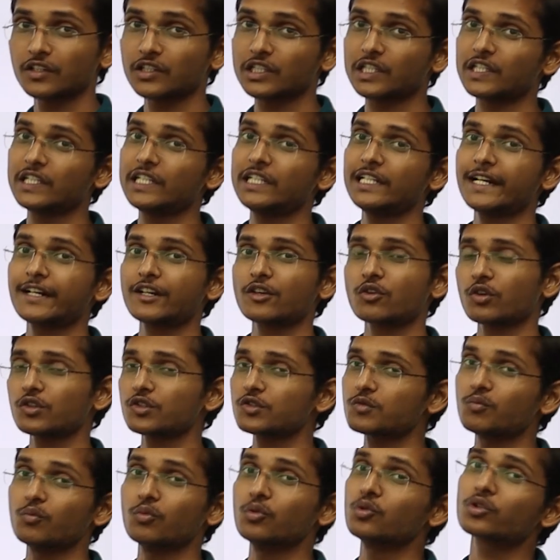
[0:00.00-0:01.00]
3
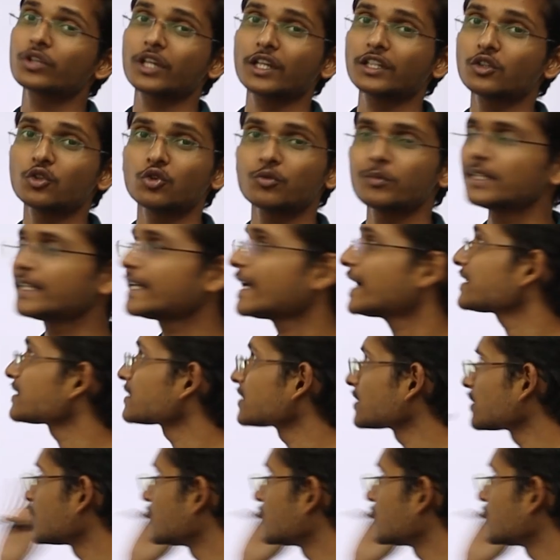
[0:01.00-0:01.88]
electrons more than the noble gas.